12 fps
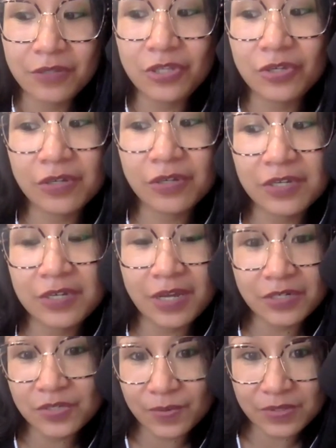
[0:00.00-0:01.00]
you could
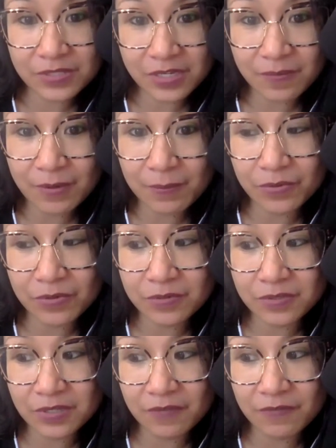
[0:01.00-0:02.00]
connect with team
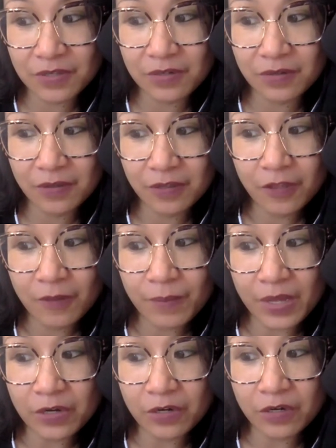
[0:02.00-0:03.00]
members even
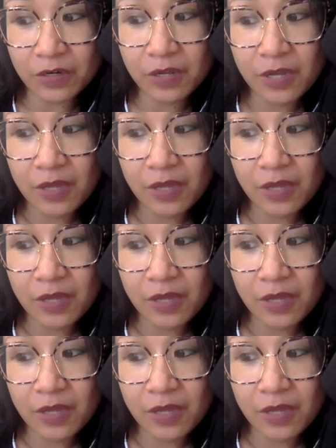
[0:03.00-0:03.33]
better.